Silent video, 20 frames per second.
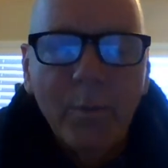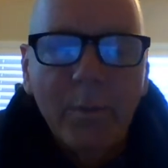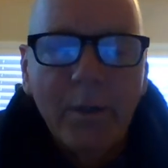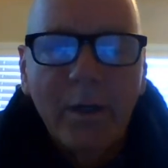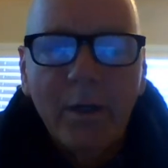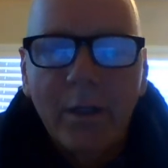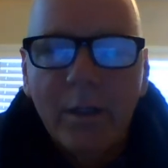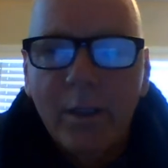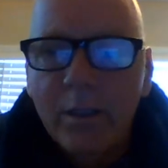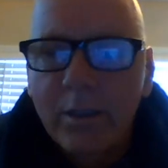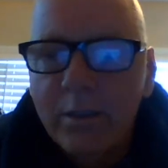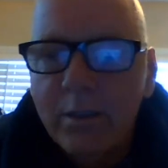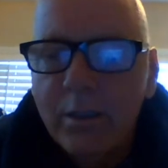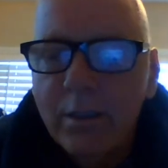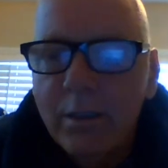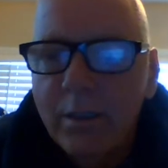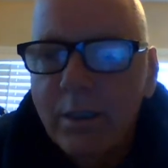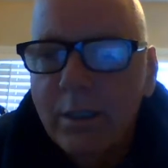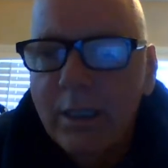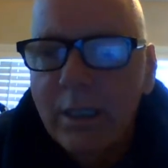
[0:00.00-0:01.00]
about it?
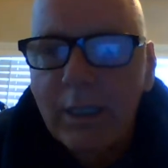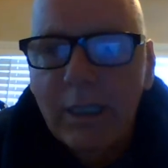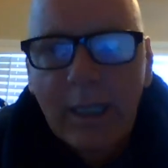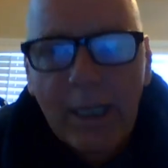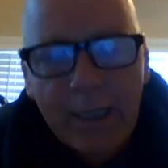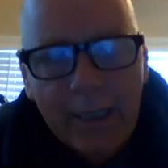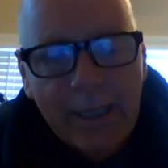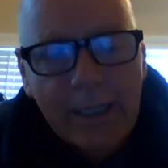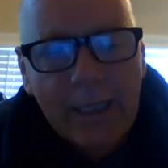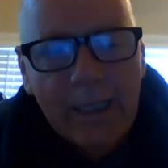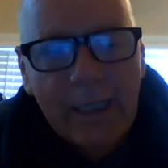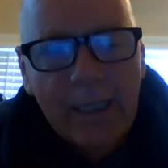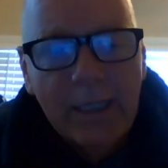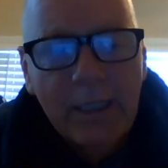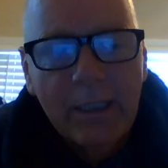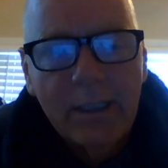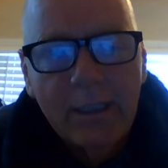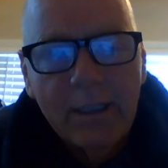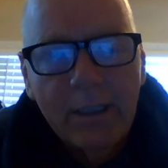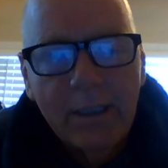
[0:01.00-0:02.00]
Nothing
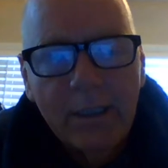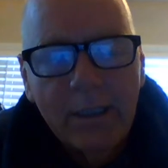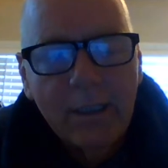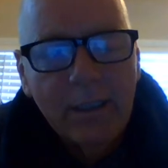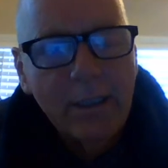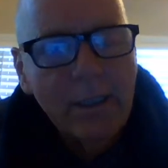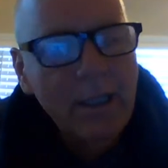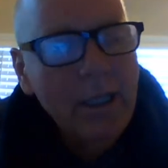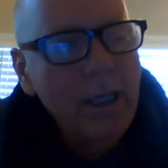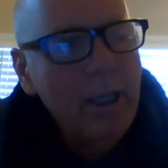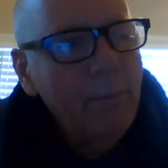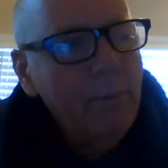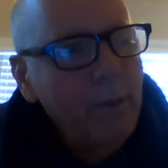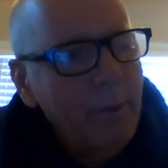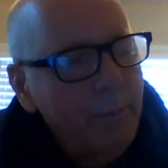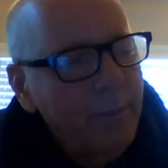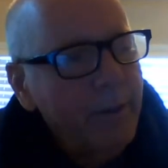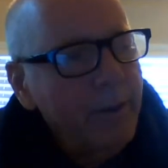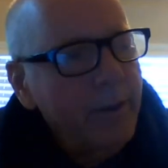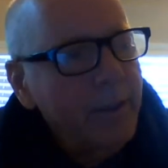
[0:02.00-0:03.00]

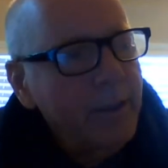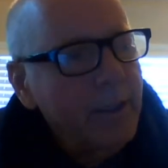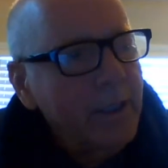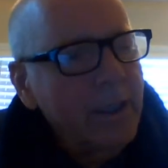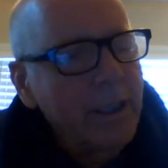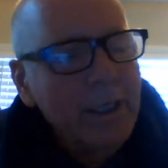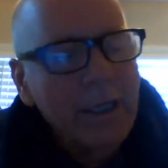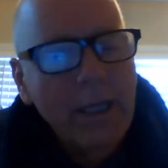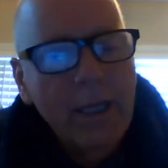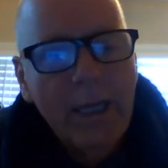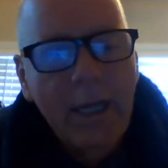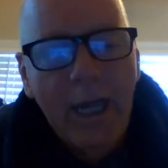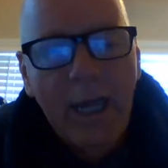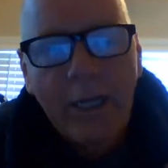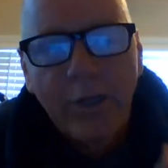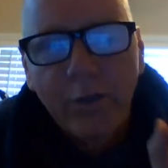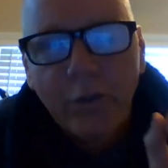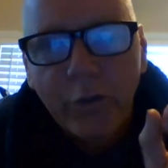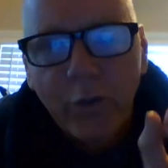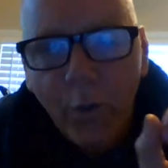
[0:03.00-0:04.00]
but barking, and
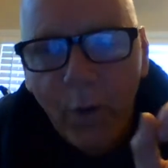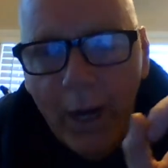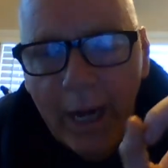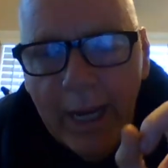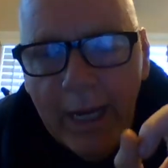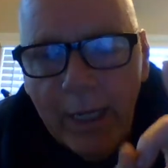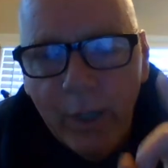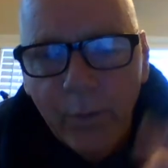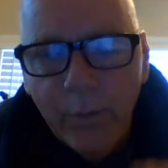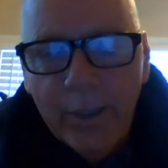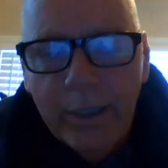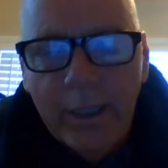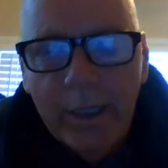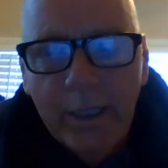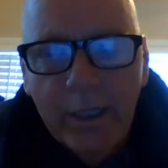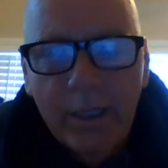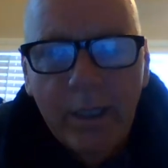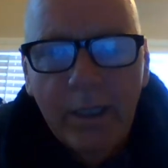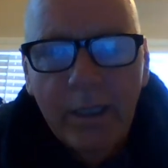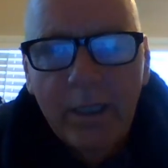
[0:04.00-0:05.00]
you're so angry.
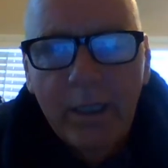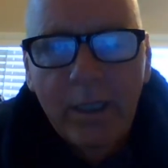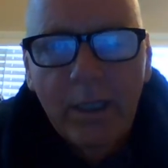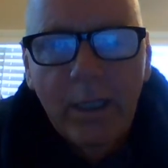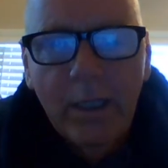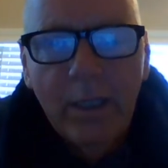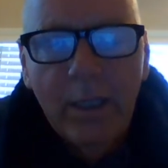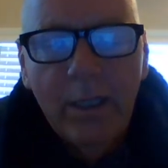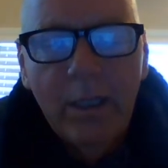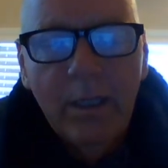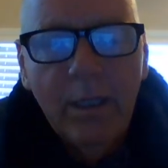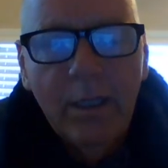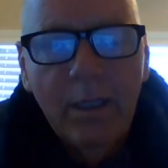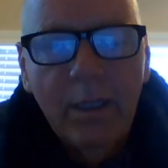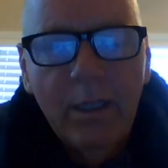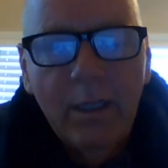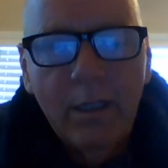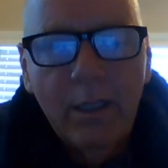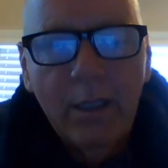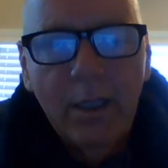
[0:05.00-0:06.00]

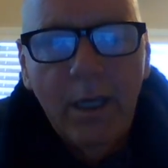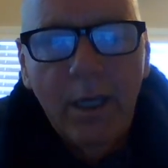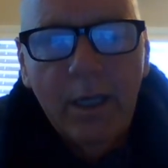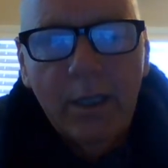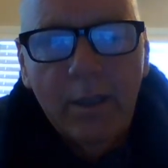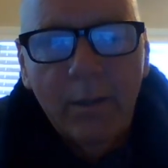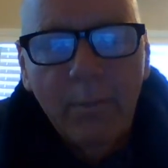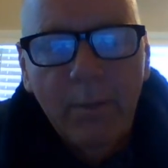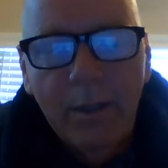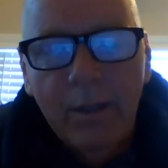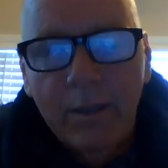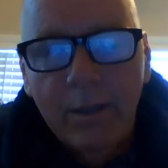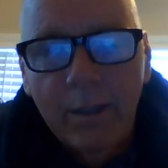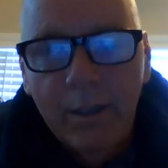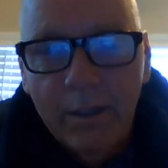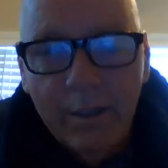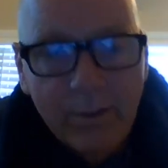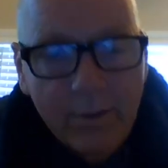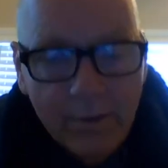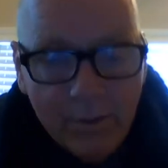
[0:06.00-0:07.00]
At the,
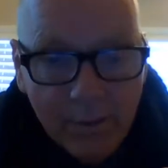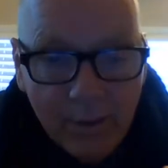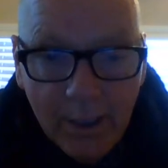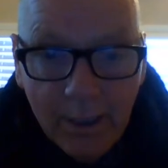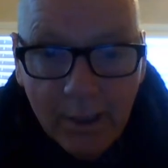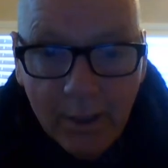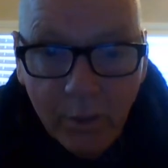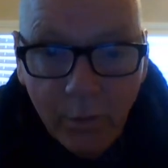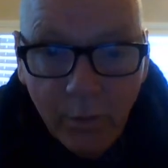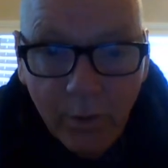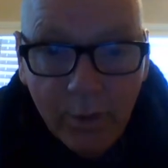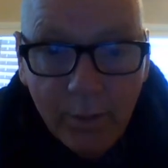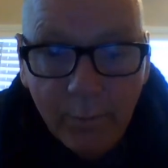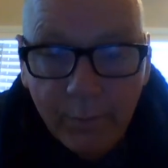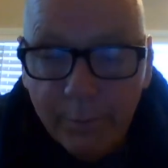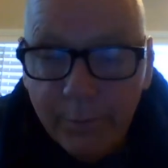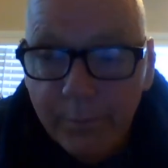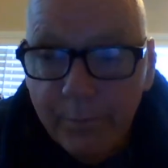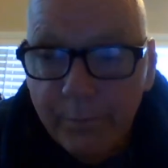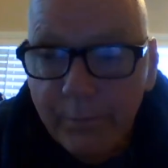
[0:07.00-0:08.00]
this is not a
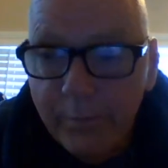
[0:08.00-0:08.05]
Trump